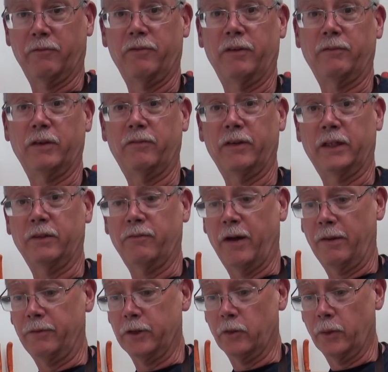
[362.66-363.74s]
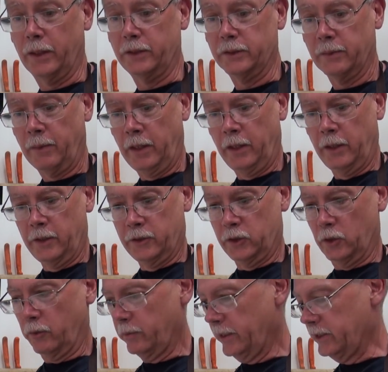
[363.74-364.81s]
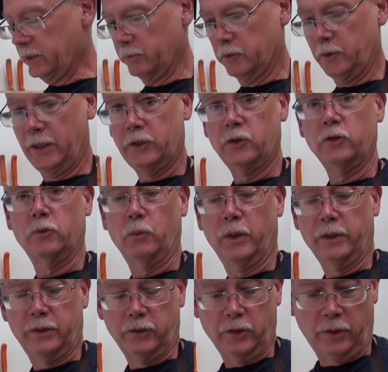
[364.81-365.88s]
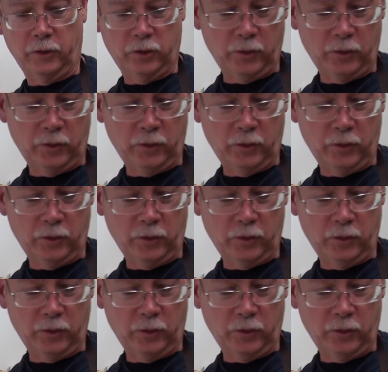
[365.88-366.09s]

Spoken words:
50-55 degrees. So get some stretchers, and we'll get this on the